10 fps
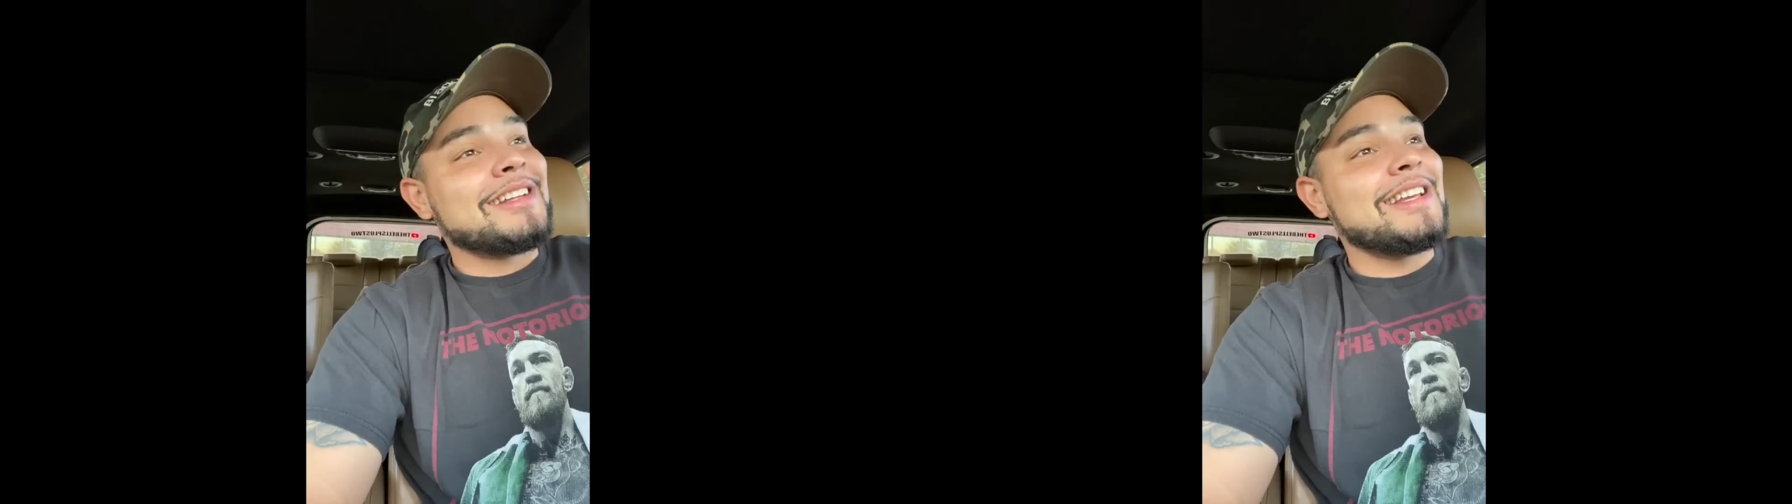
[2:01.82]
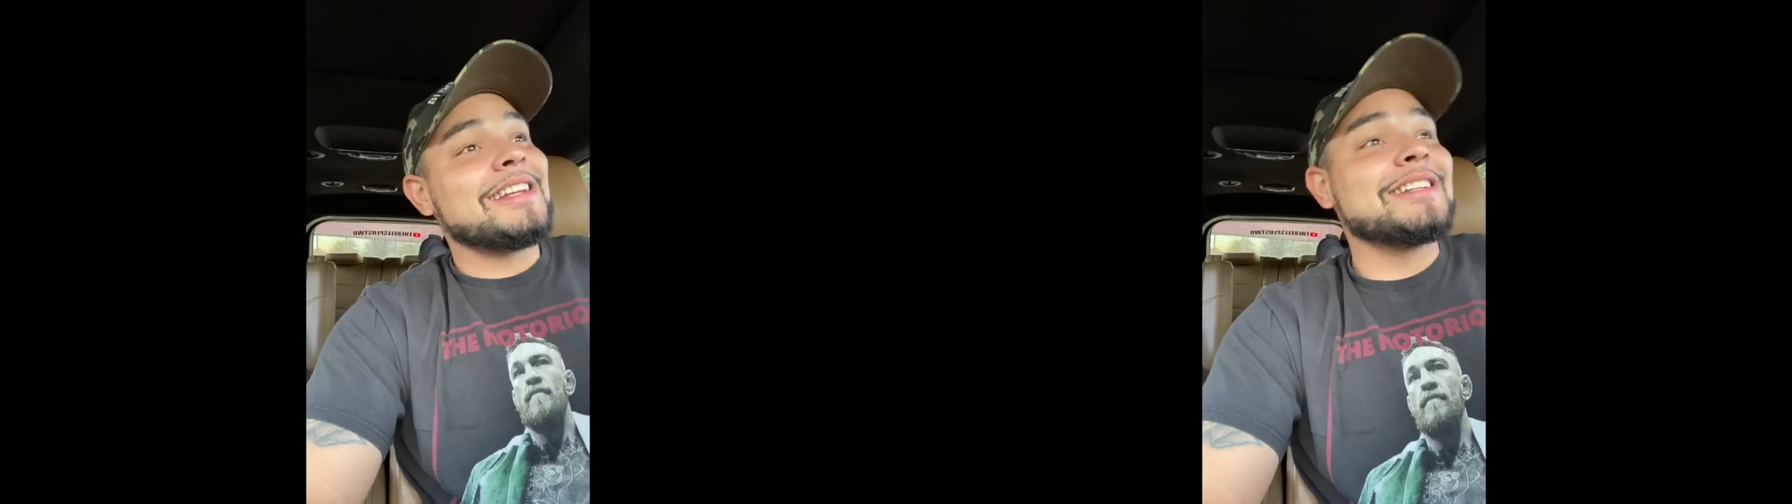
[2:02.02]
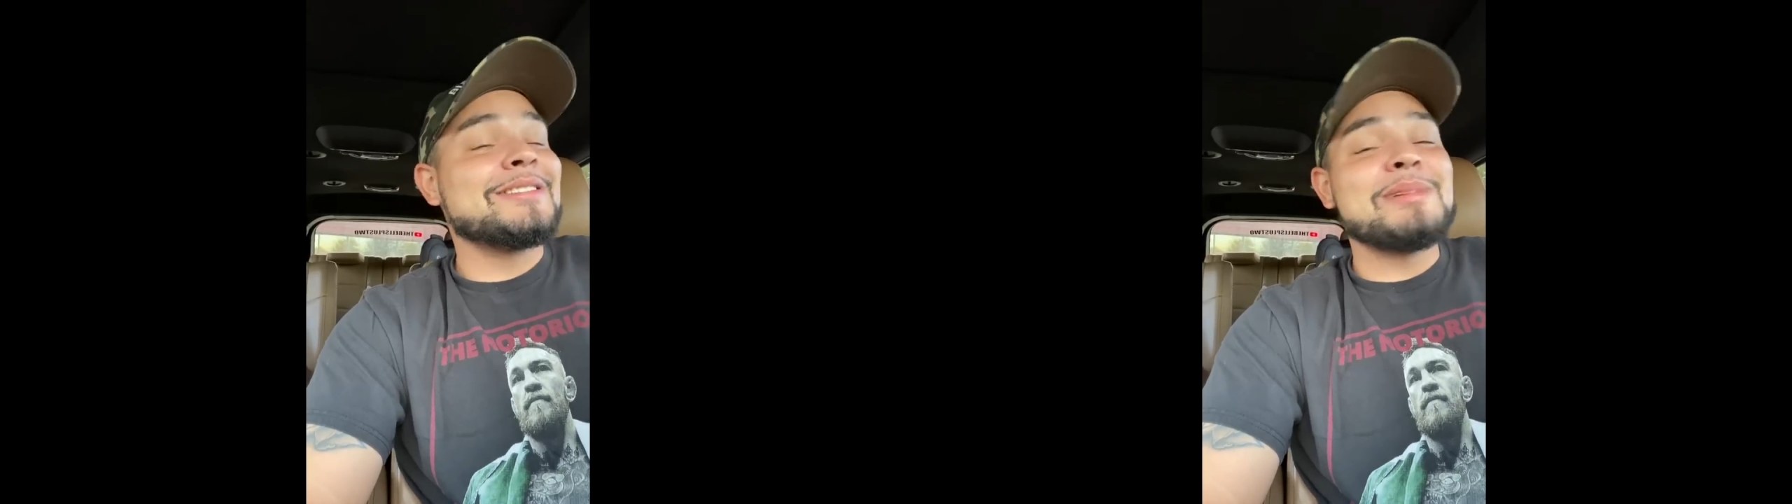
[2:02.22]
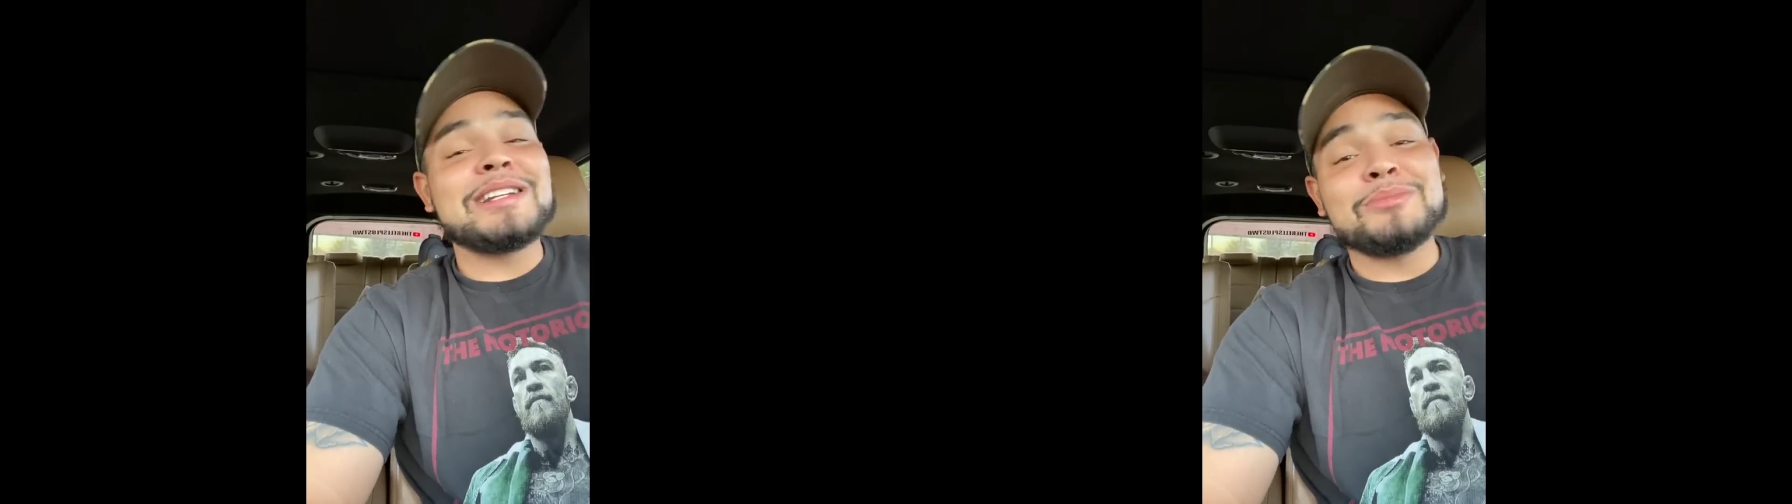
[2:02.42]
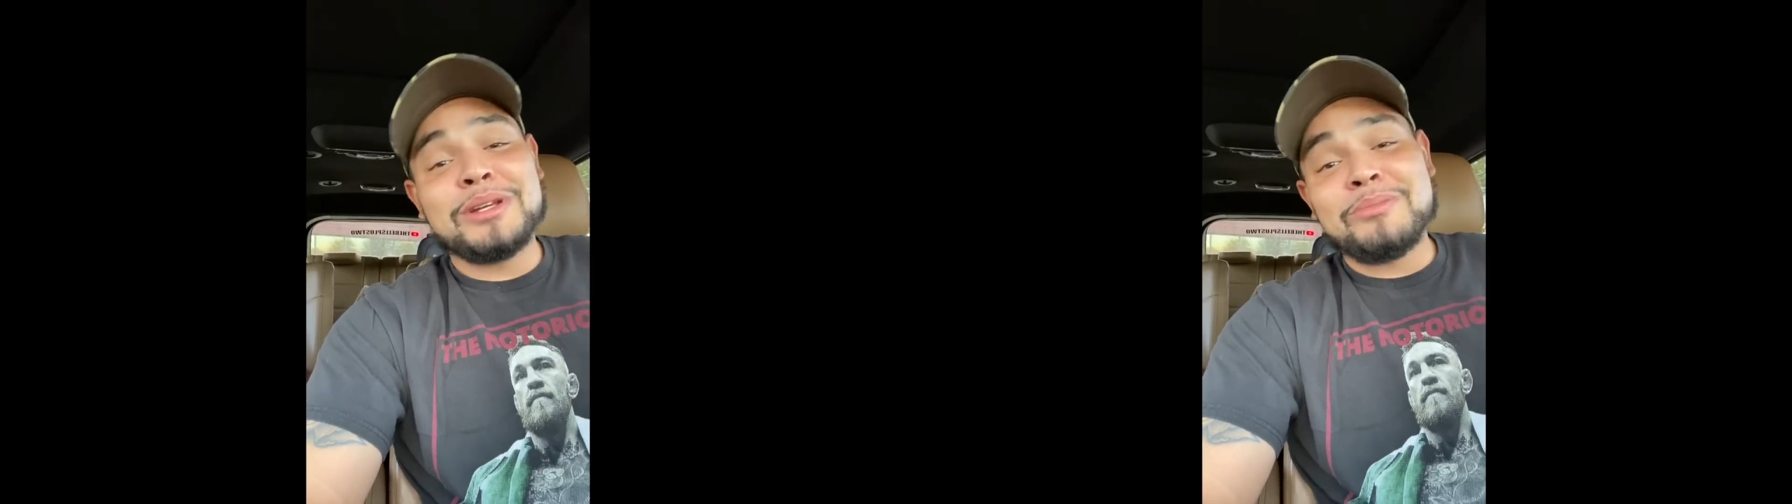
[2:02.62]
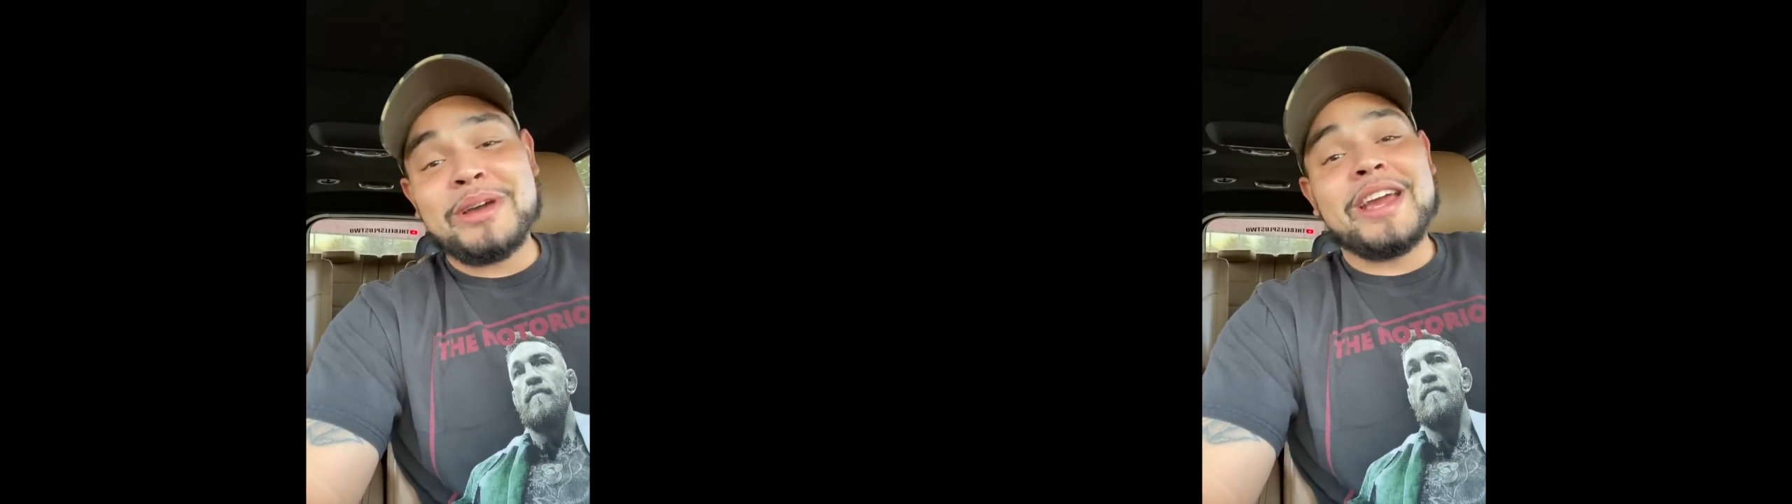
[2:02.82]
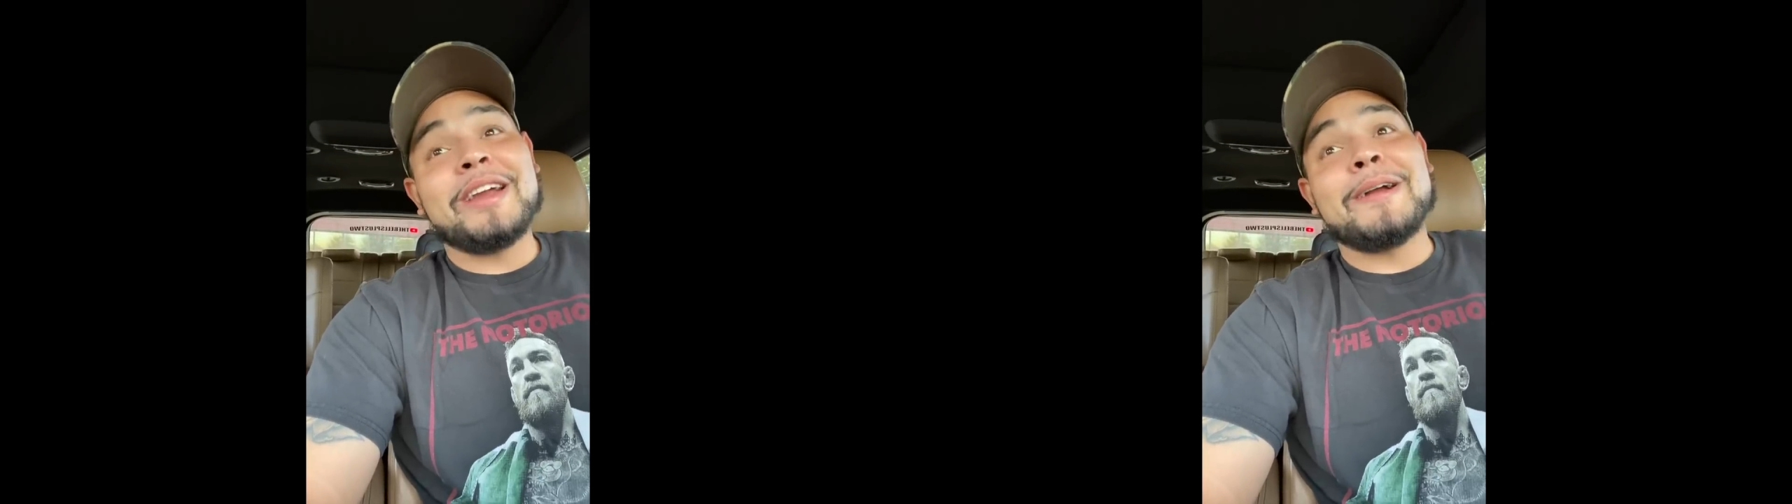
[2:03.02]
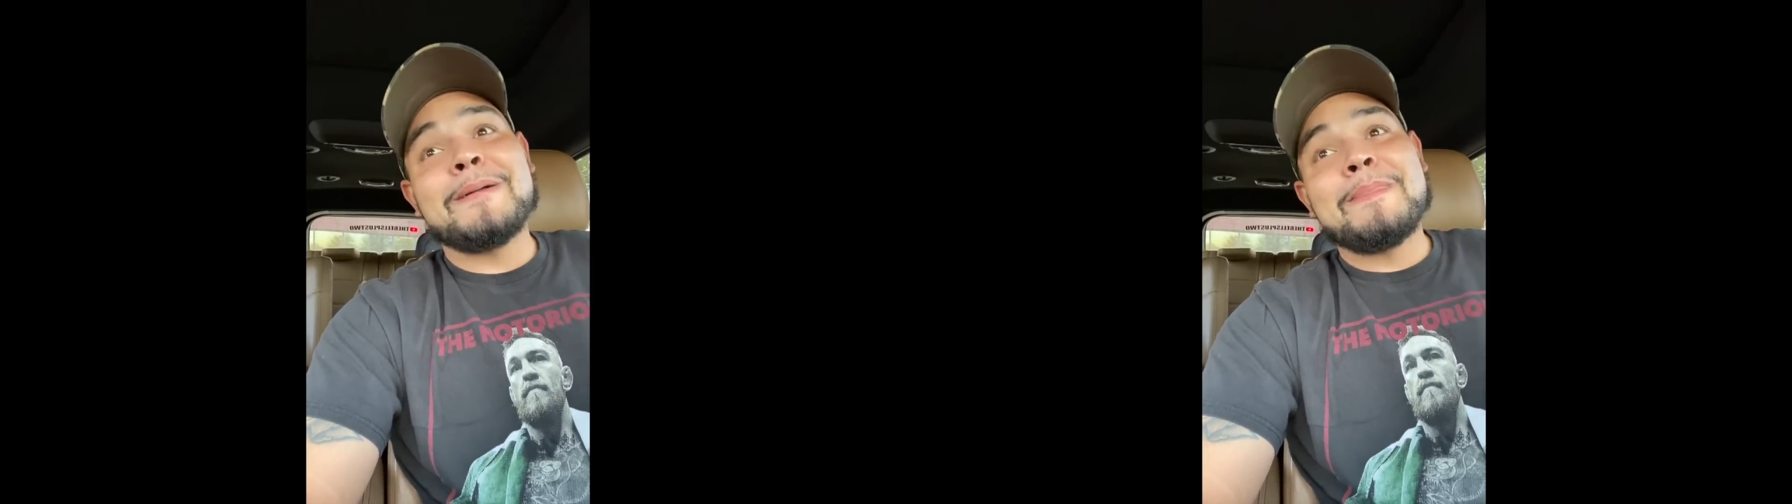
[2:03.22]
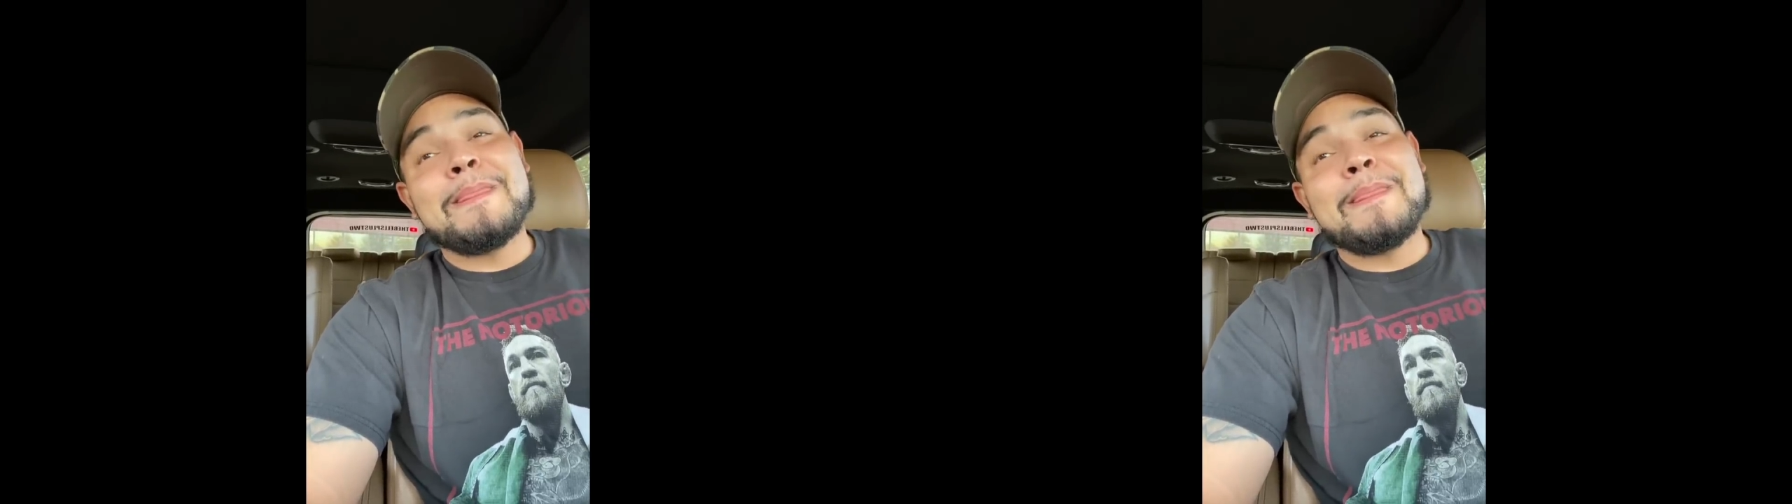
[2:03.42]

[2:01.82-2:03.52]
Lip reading: I think this is about to be a banger.